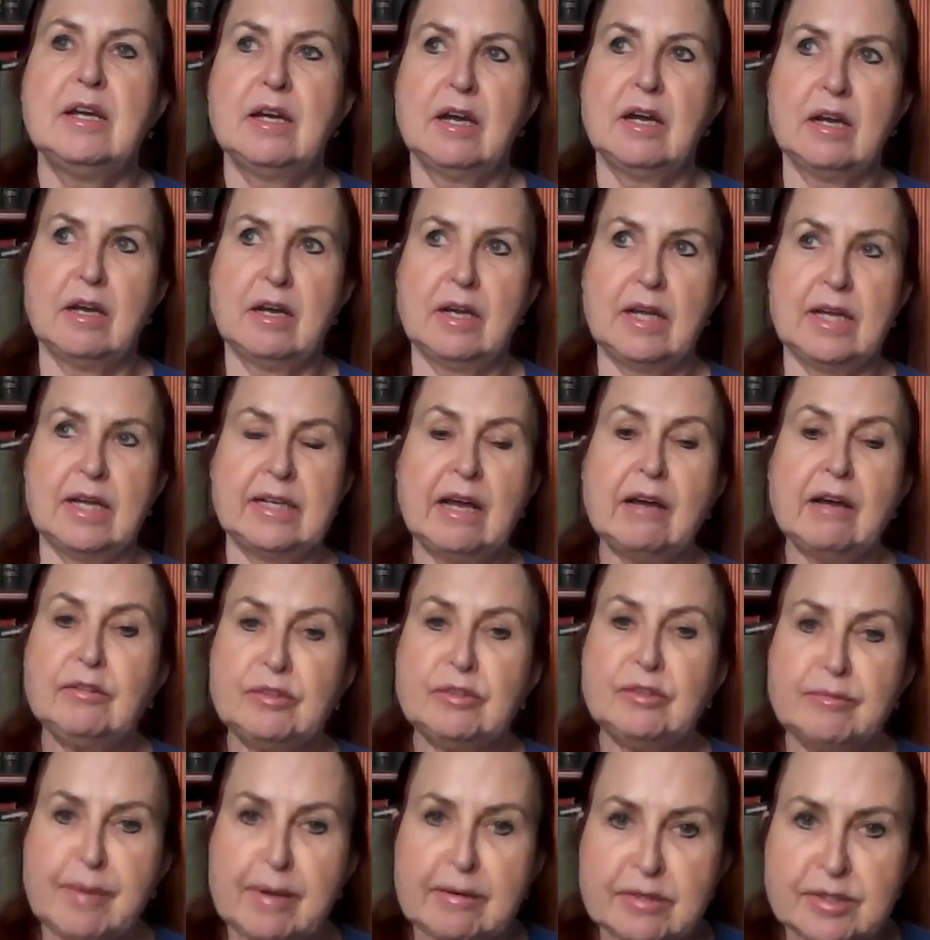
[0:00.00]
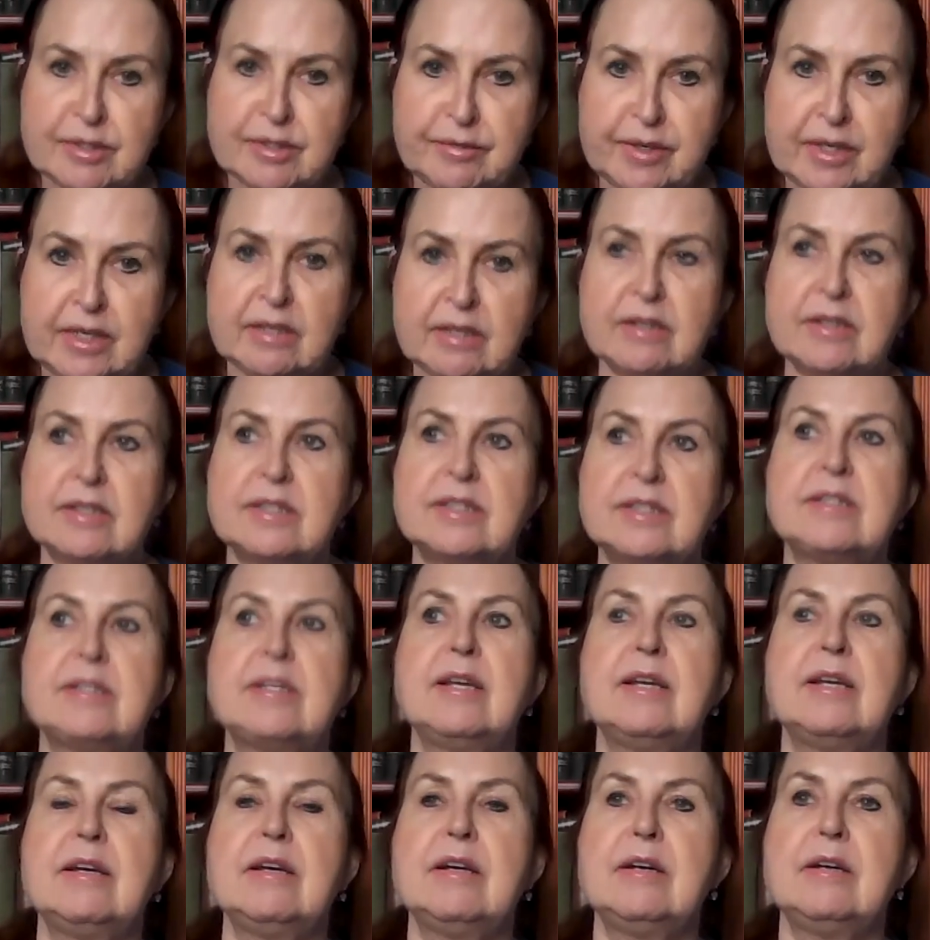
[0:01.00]
And out of balance
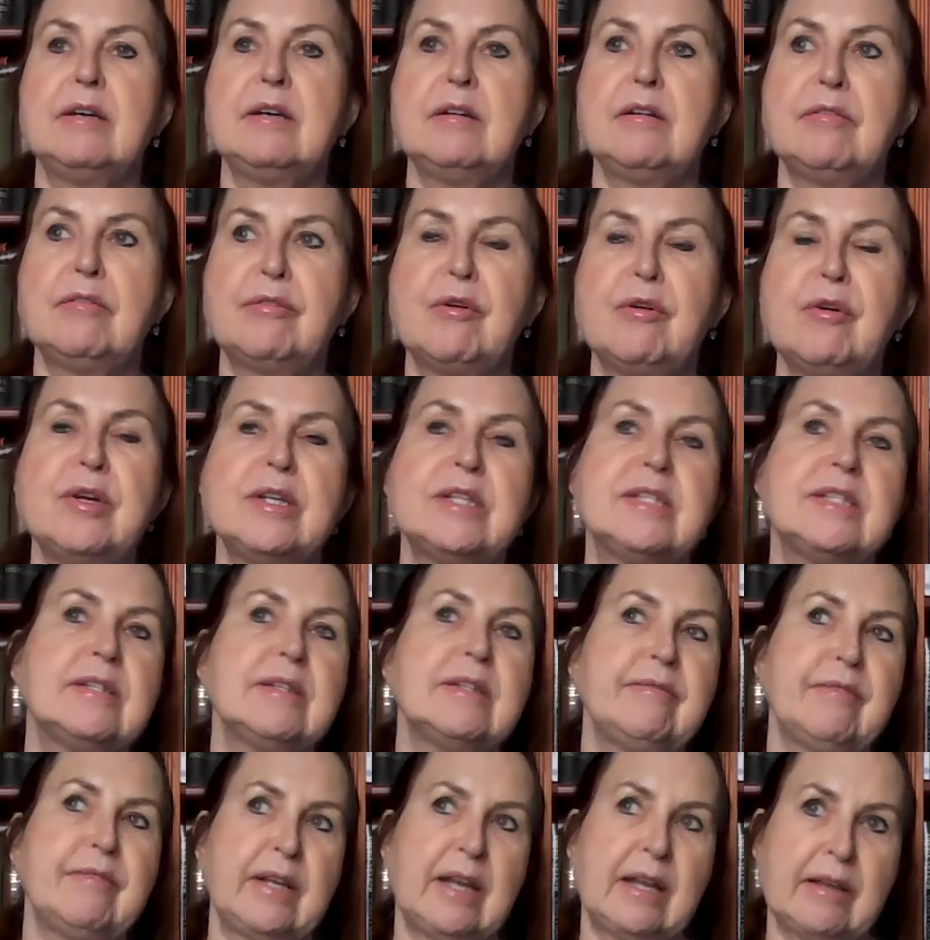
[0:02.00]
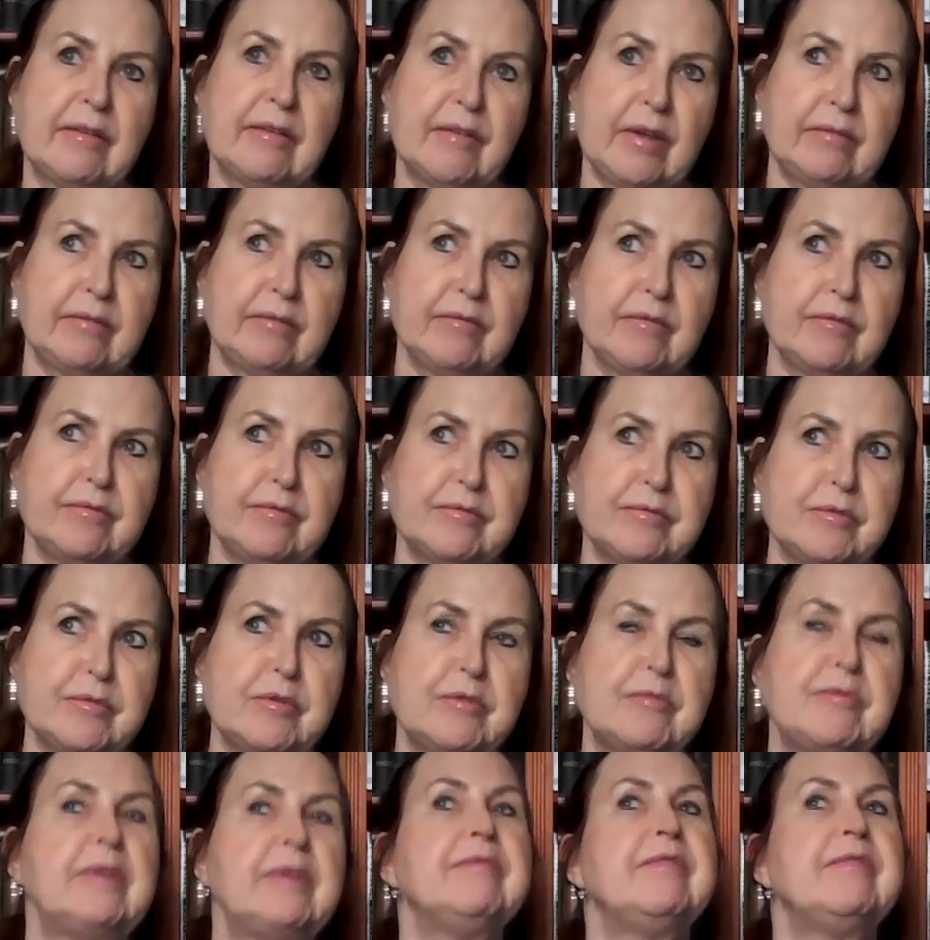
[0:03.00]
Venus, of course,
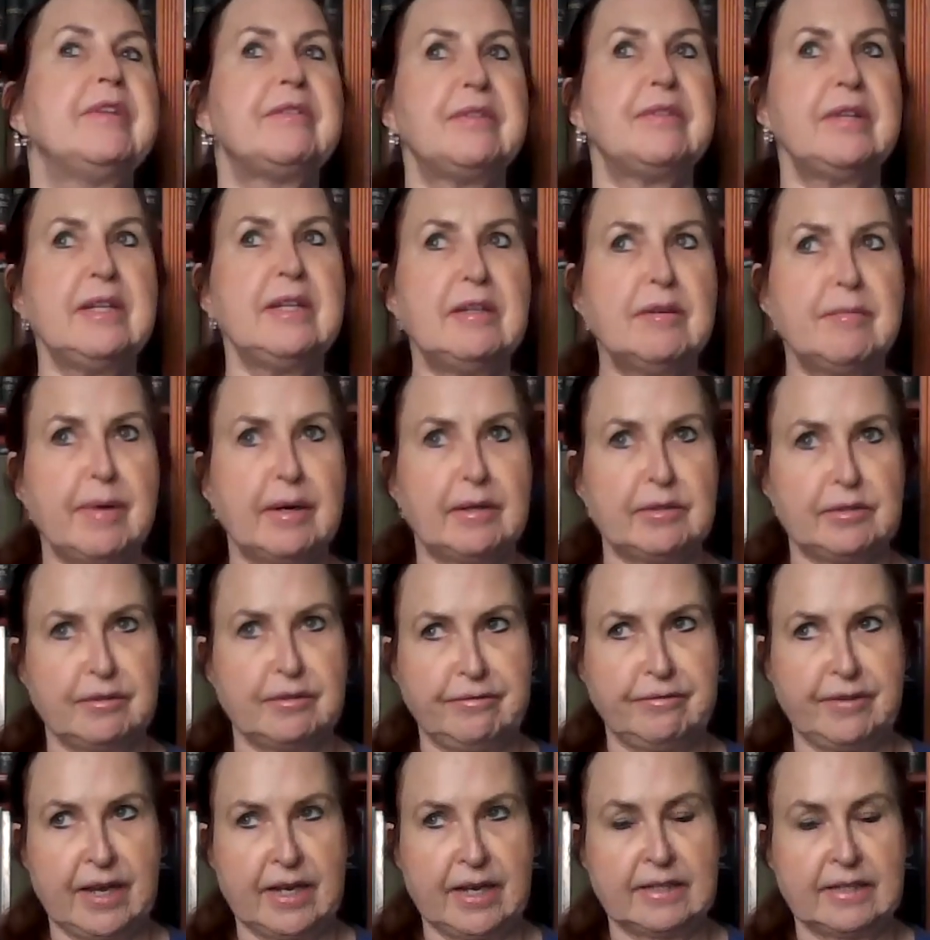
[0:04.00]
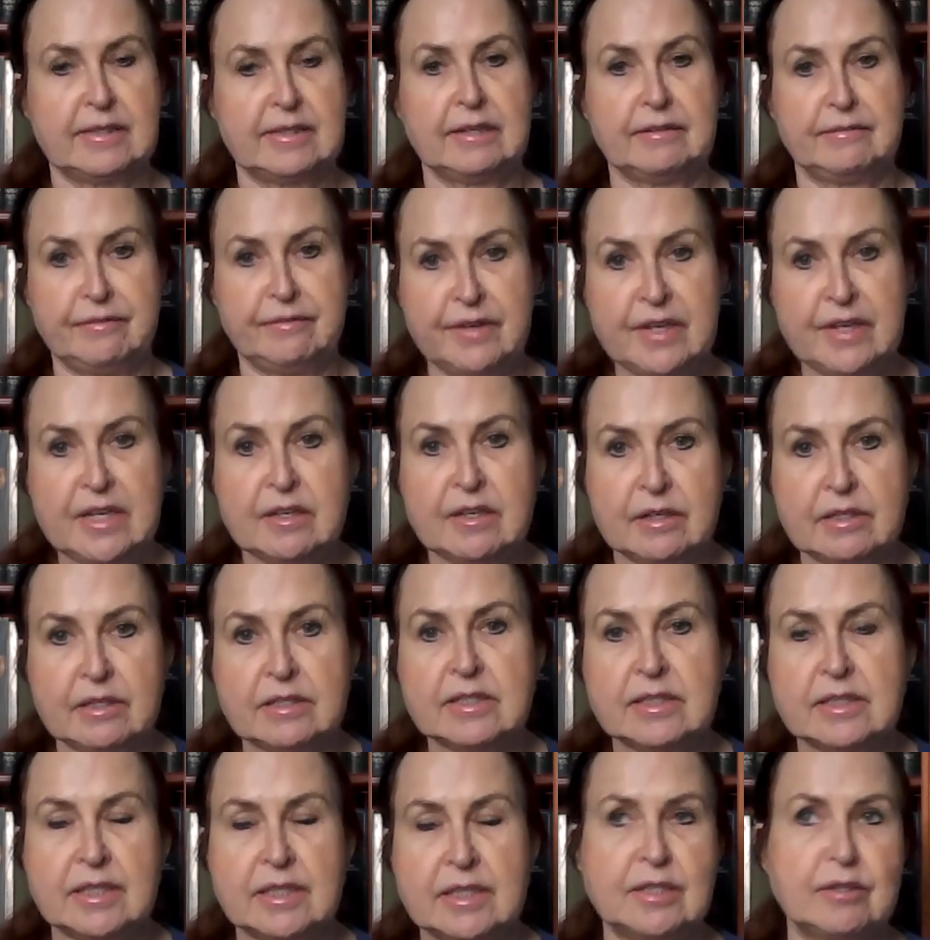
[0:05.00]
when we think about the fact that
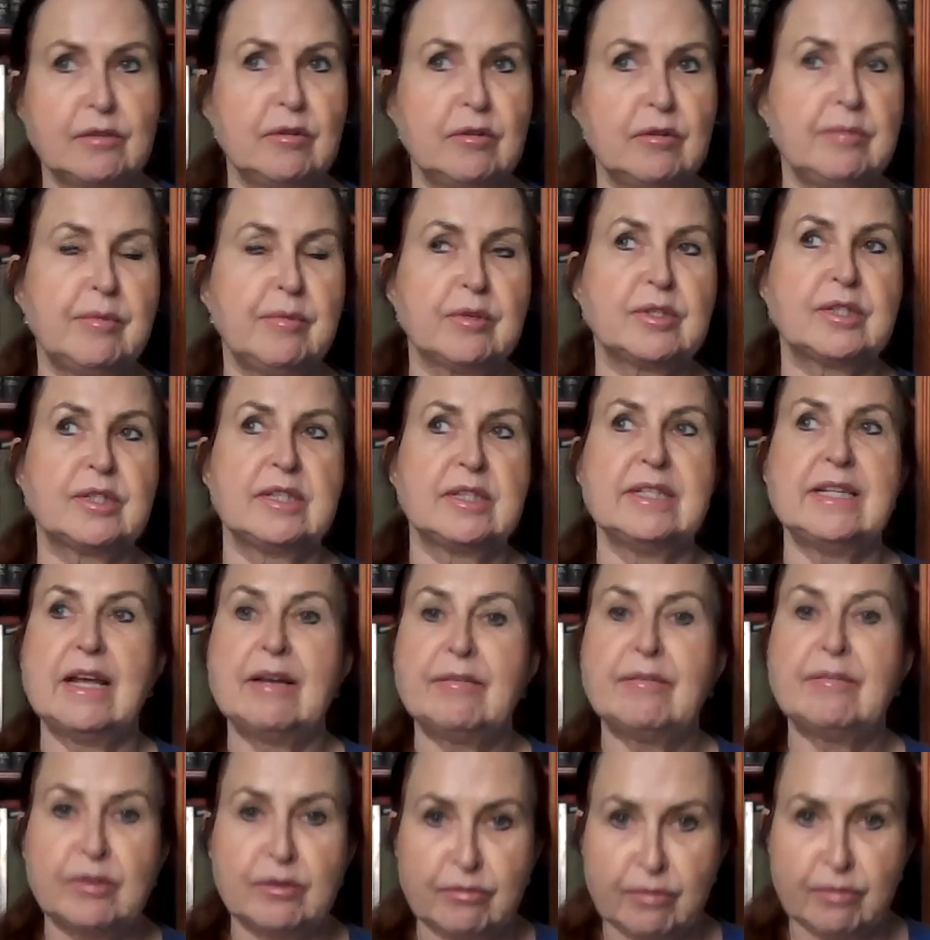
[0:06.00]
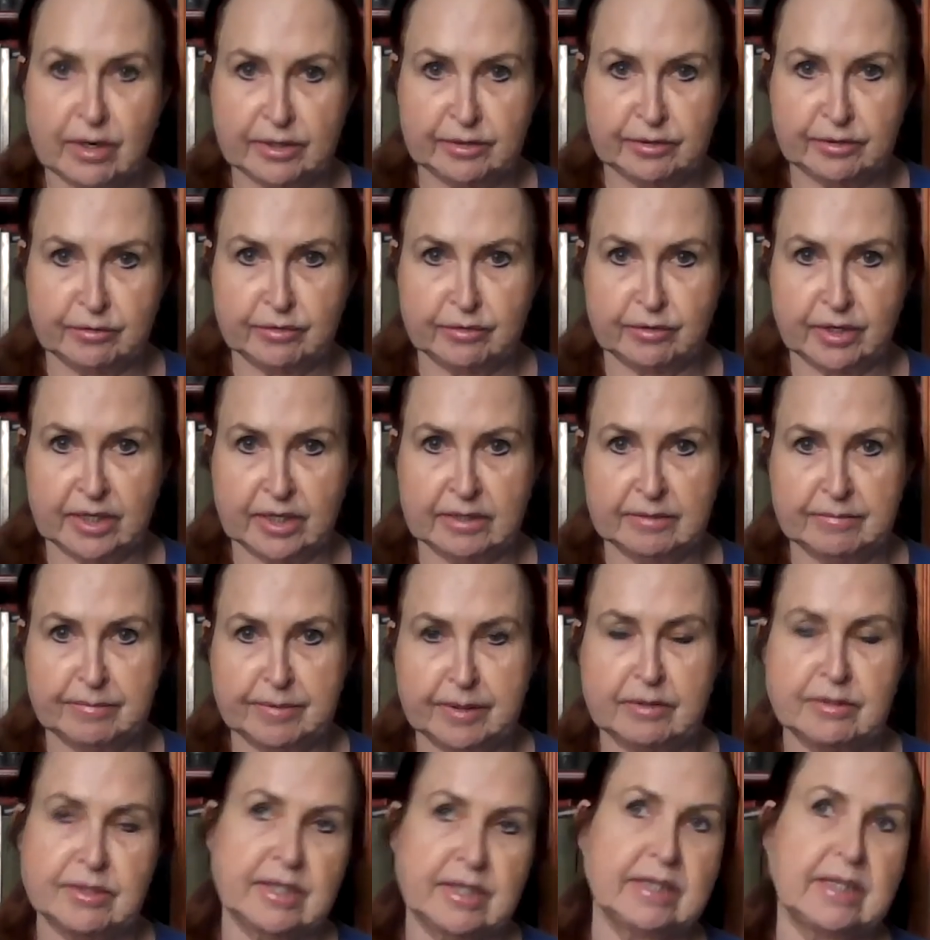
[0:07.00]
Venus is almost never retrograde
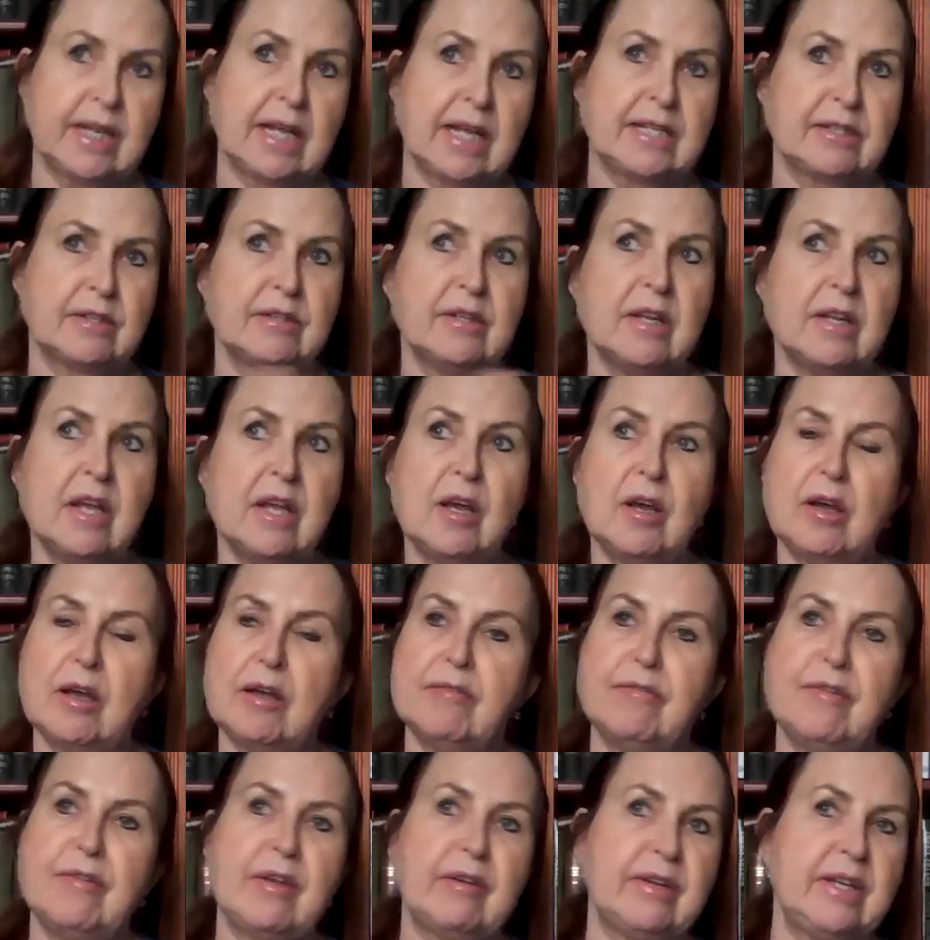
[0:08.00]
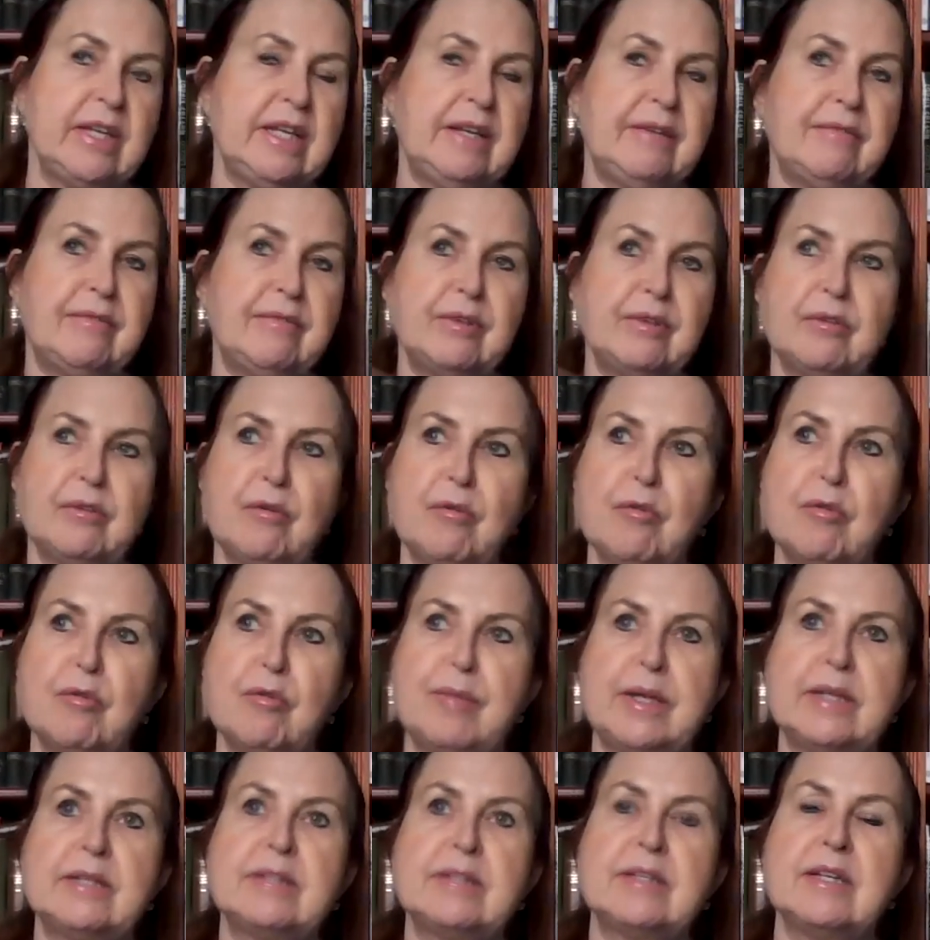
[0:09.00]
because it has a very even
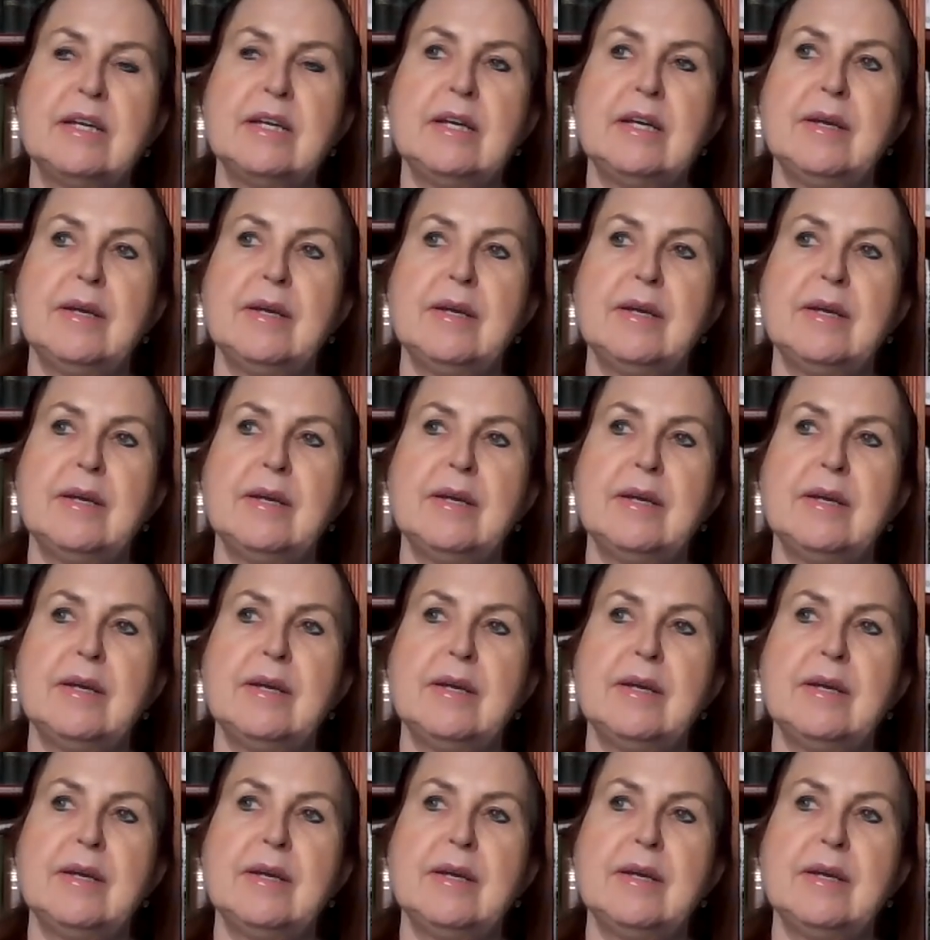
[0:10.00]
orbit,